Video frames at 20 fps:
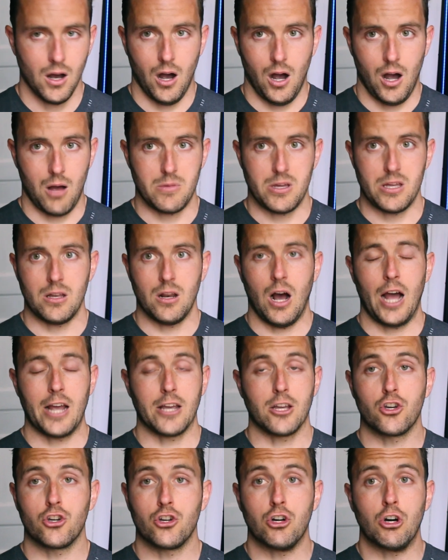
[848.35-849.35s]
I mean, I
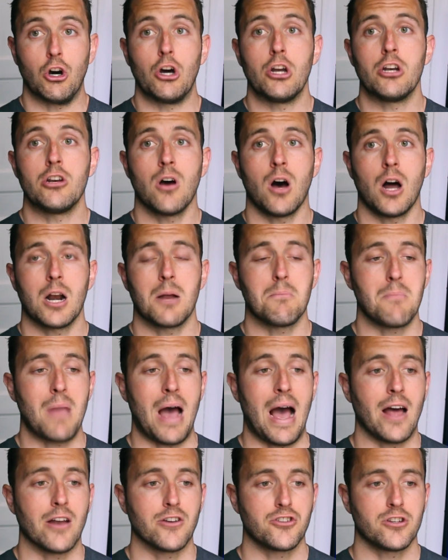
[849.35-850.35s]
could not
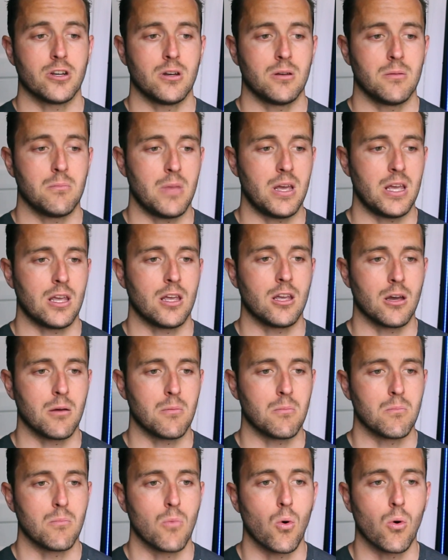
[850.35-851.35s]
imagine making a
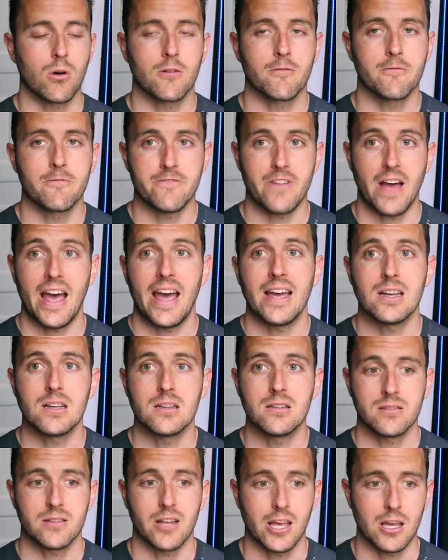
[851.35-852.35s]
more vague
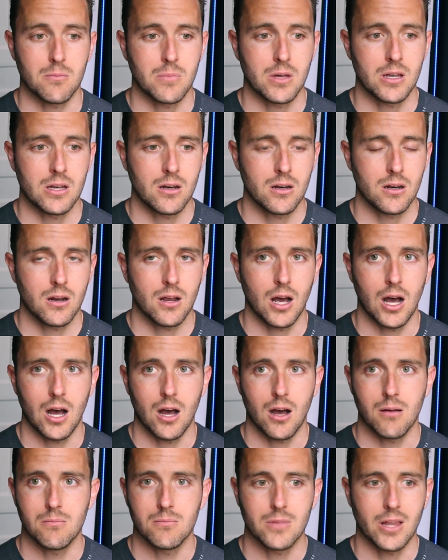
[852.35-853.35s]
statement.
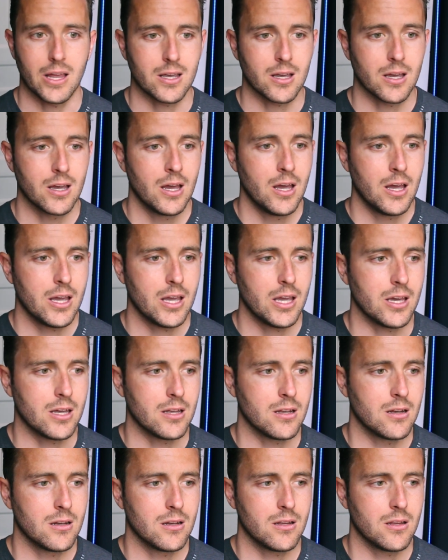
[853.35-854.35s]
Um, like
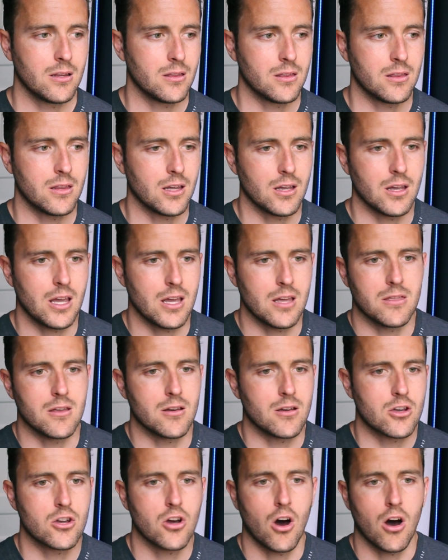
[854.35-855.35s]
it, the it,
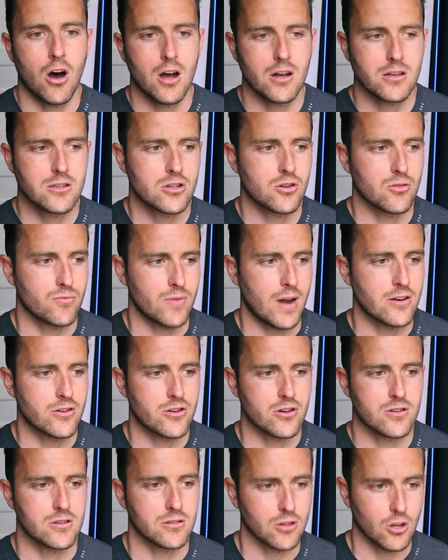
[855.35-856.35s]
the cost to
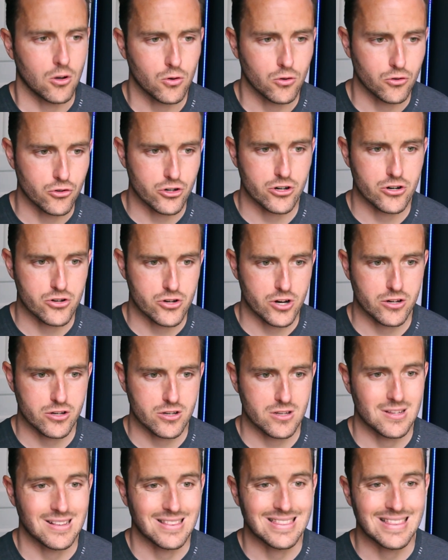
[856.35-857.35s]
renters in local
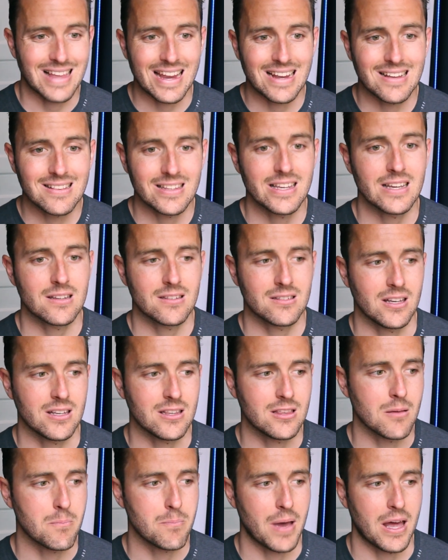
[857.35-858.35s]
jurisdictions likely
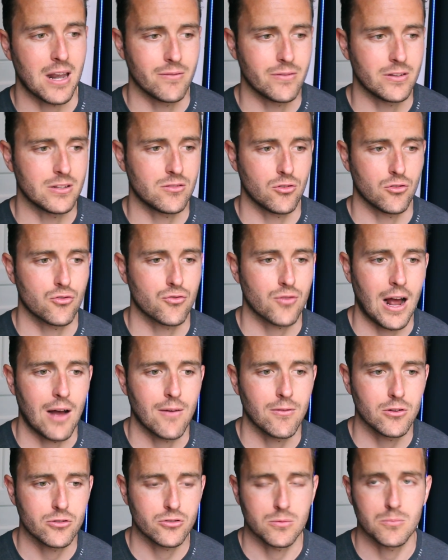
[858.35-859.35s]
exceed the benefits to
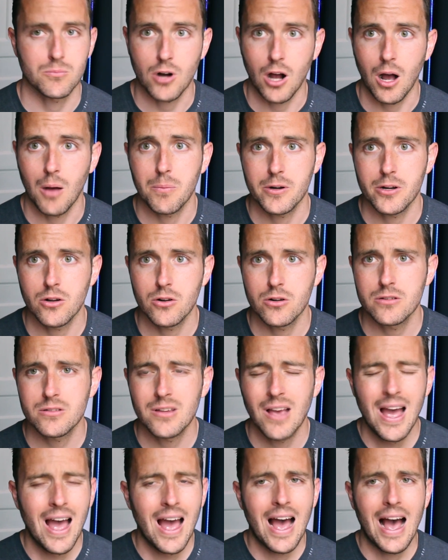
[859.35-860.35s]
travelers and property owners.
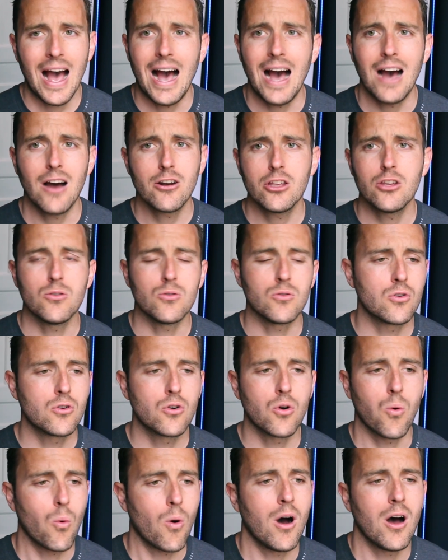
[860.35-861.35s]
How do you
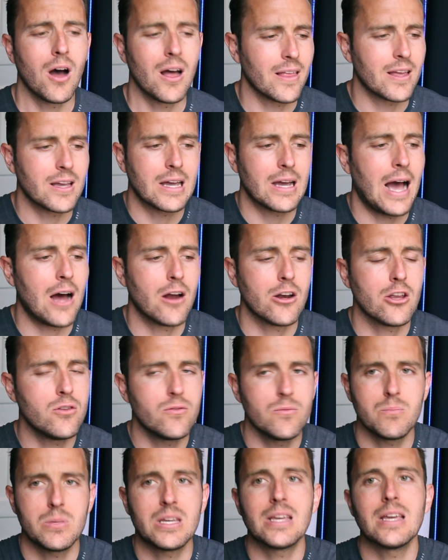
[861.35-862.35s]
like? How do you
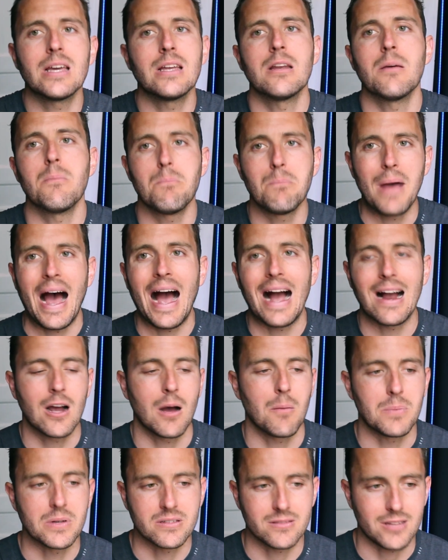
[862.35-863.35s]
even begin to back
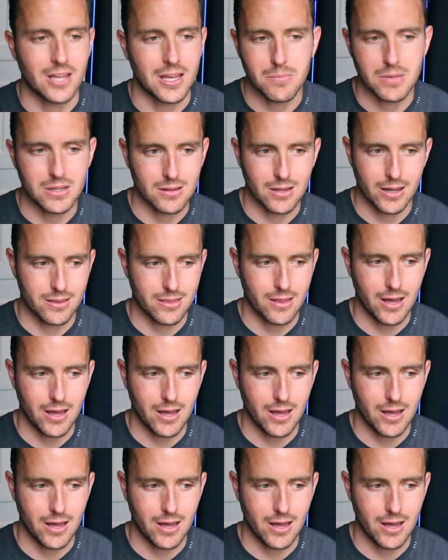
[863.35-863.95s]
up a statement like